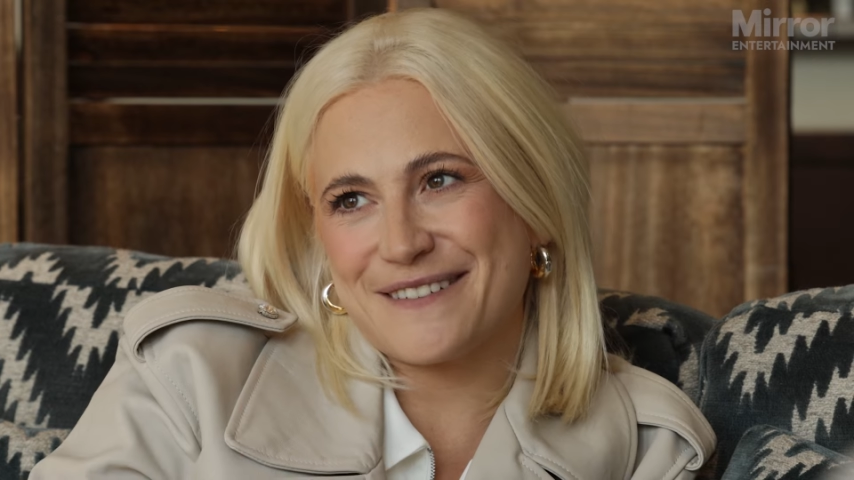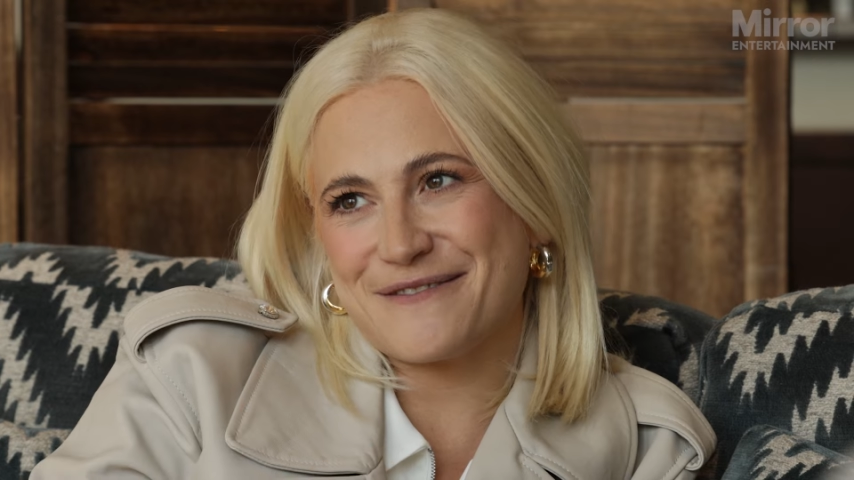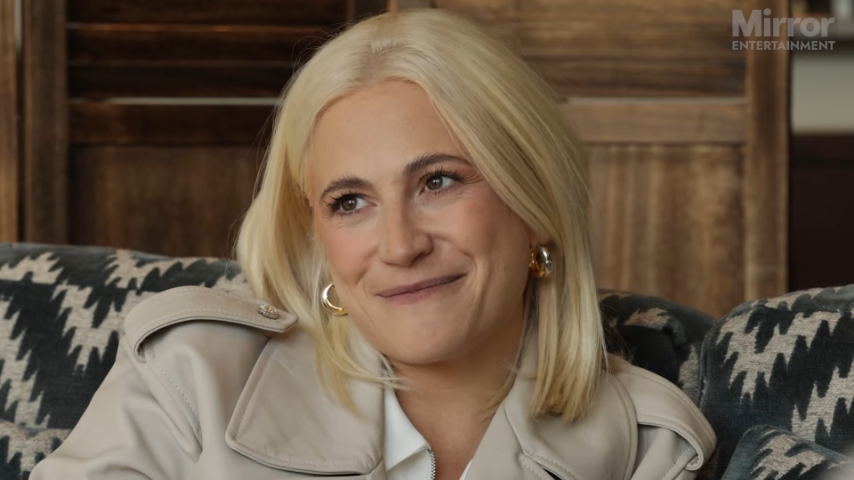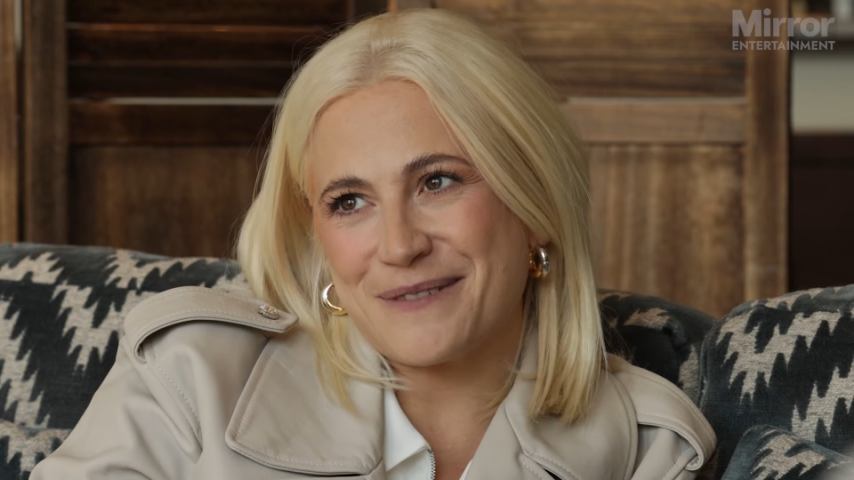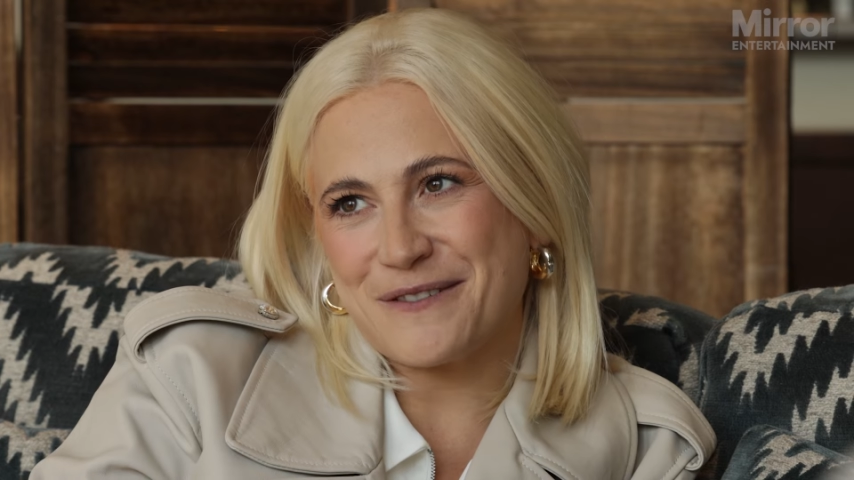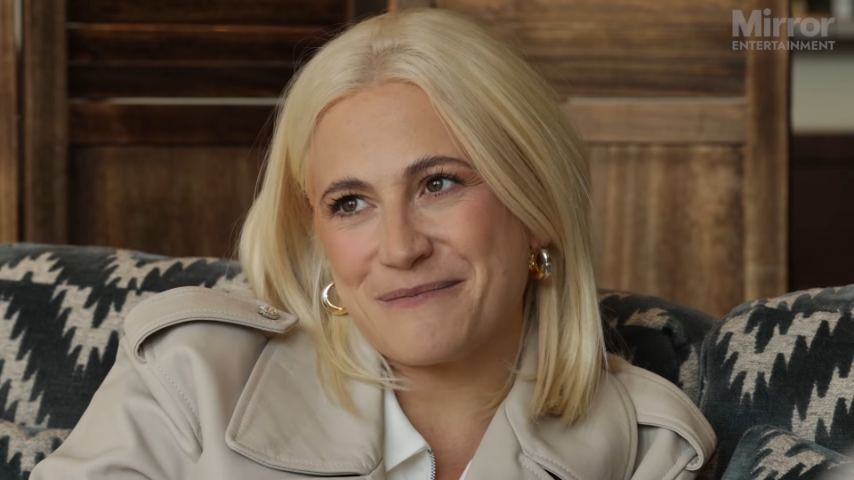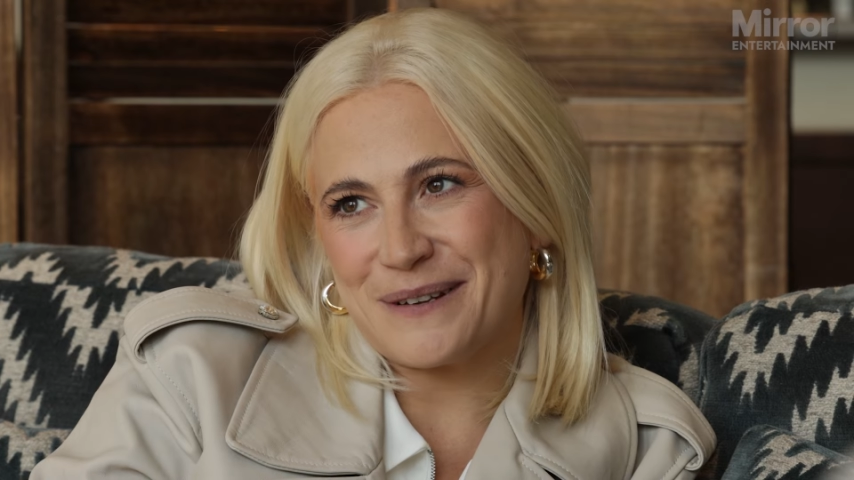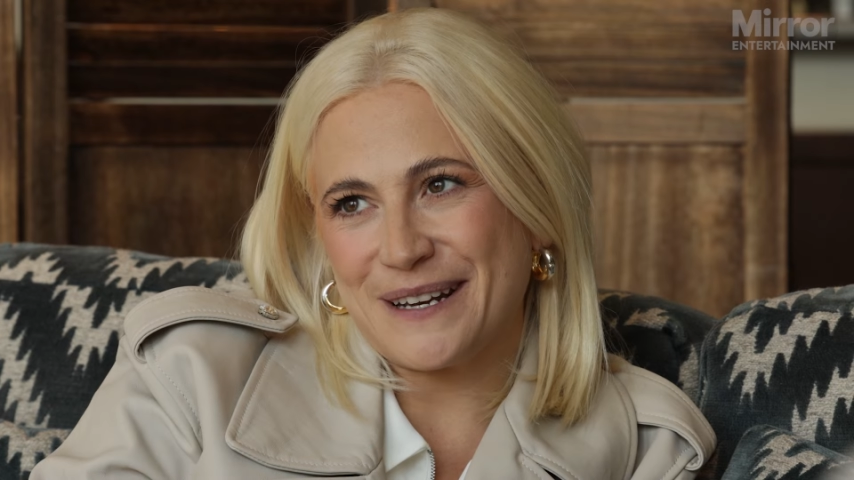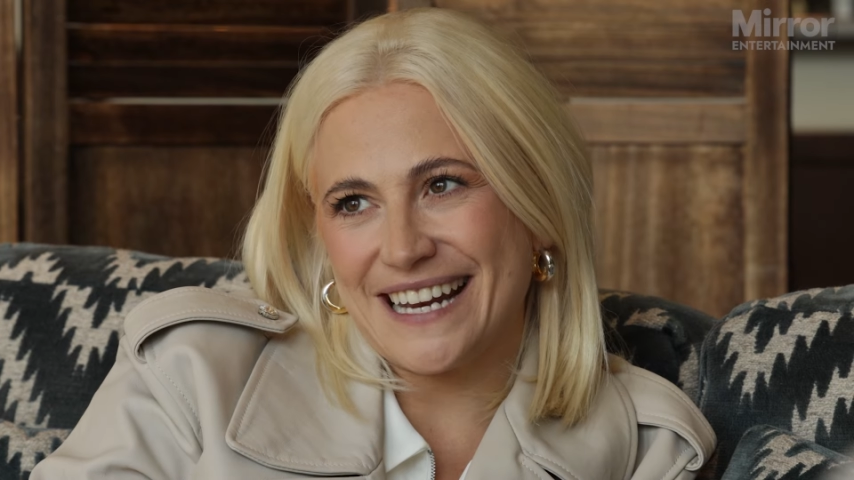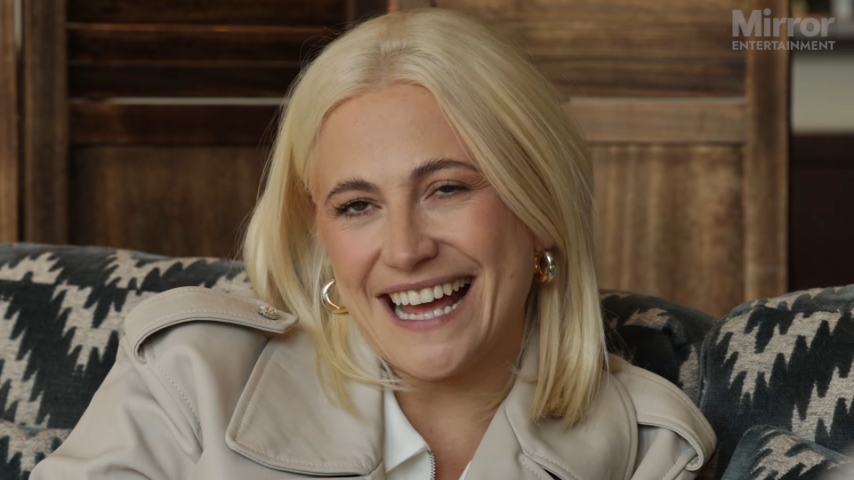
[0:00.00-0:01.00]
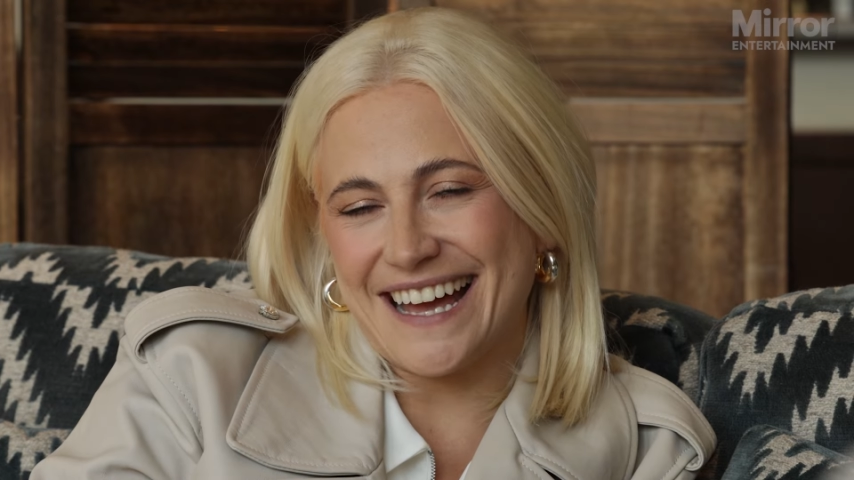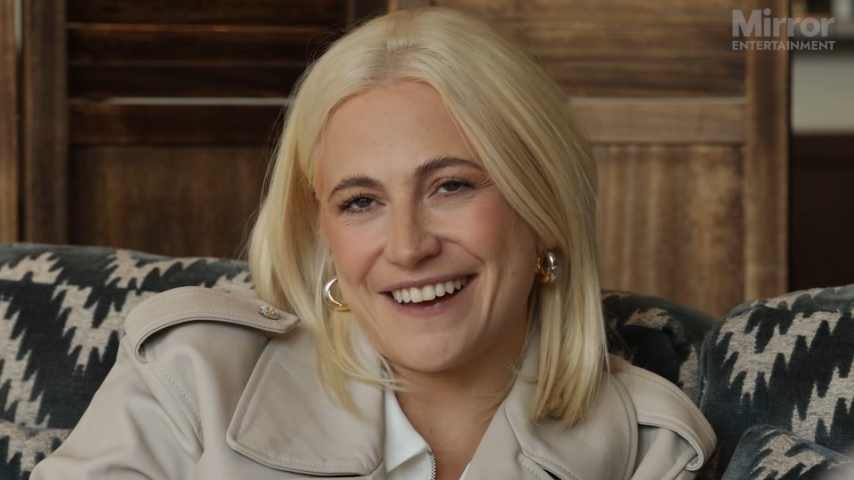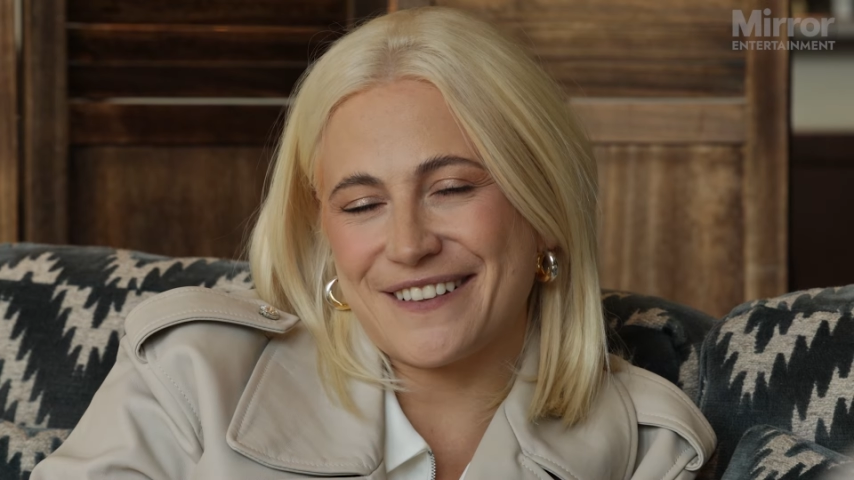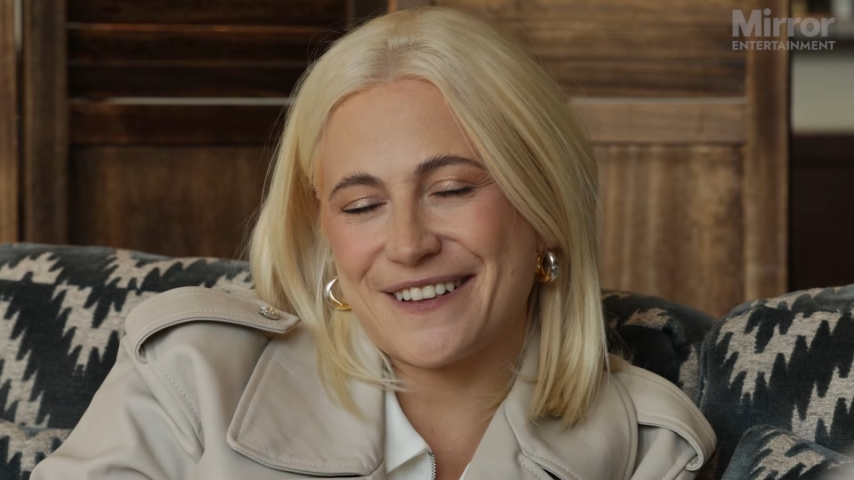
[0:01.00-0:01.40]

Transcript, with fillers: of, of putting it out.